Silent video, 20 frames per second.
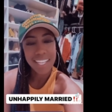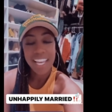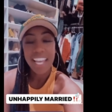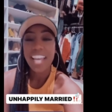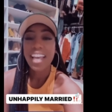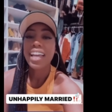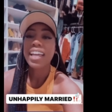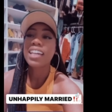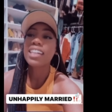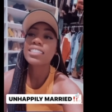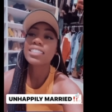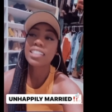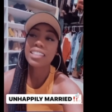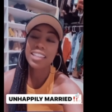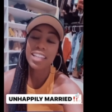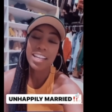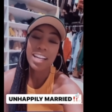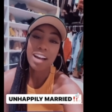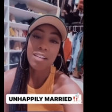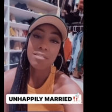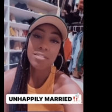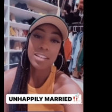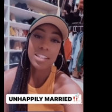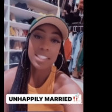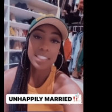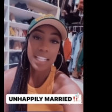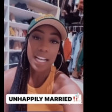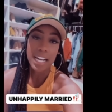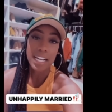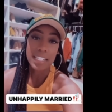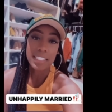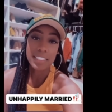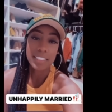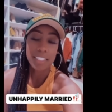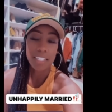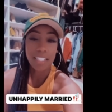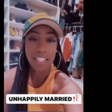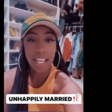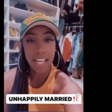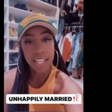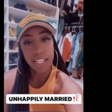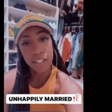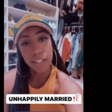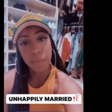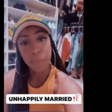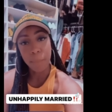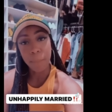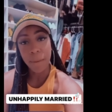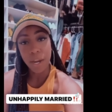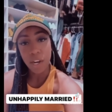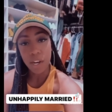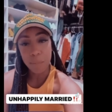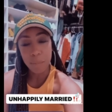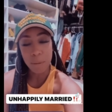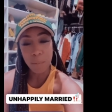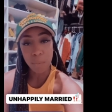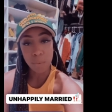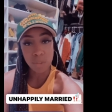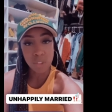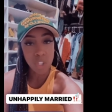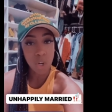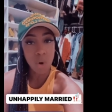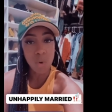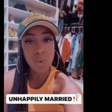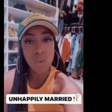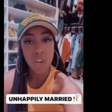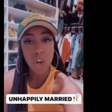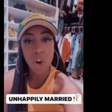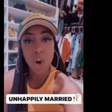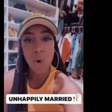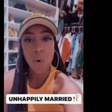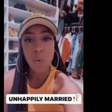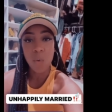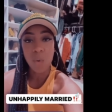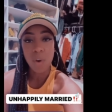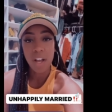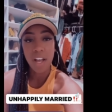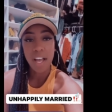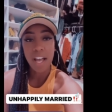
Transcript: Here's the thing I realized. A lot of married people don't know